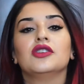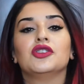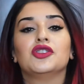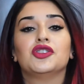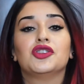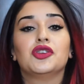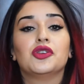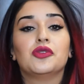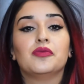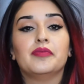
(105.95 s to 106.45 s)

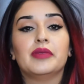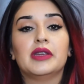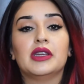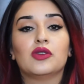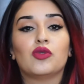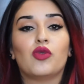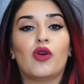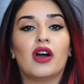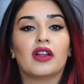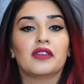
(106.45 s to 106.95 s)
to be
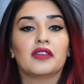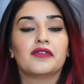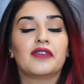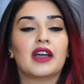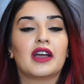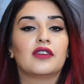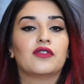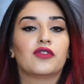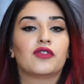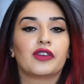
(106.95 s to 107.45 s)

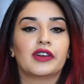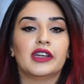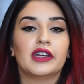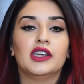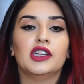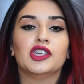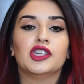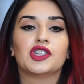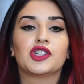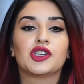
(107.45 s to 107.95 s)
qualified for
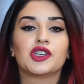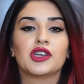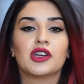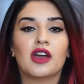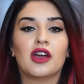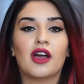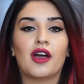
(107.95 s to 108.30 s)
each